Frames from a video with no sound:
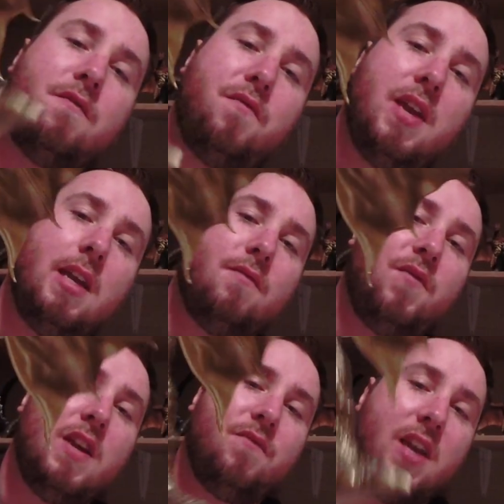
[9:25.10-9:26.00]

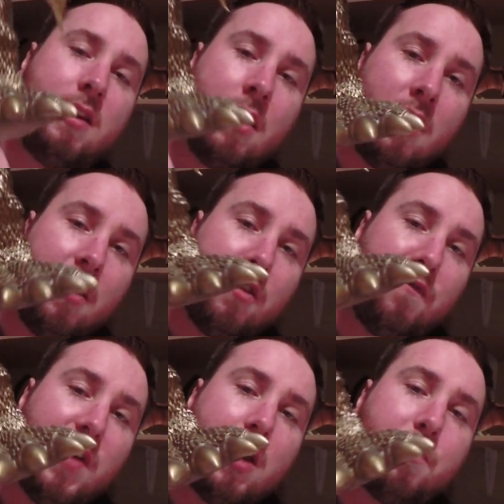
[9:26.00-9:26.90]
The
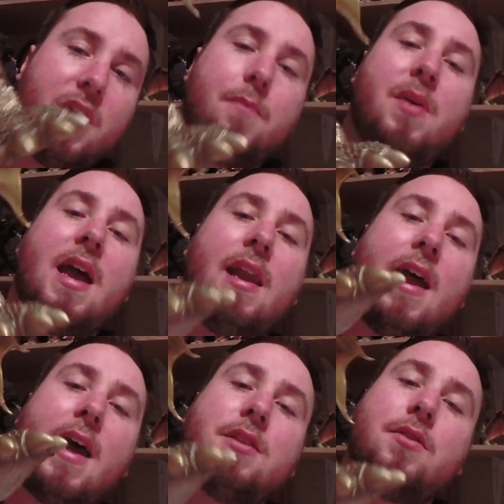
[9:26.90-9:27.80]
feet are pretty
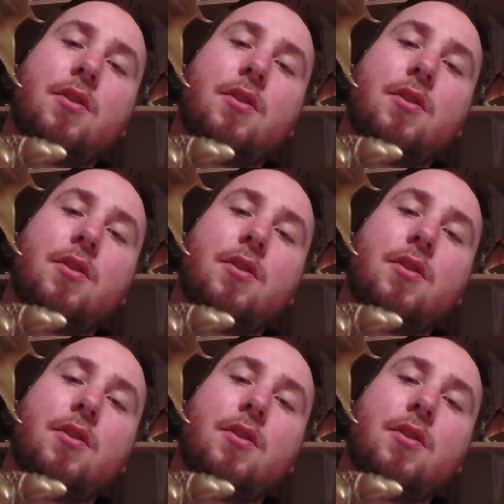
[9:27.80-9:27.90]
badass.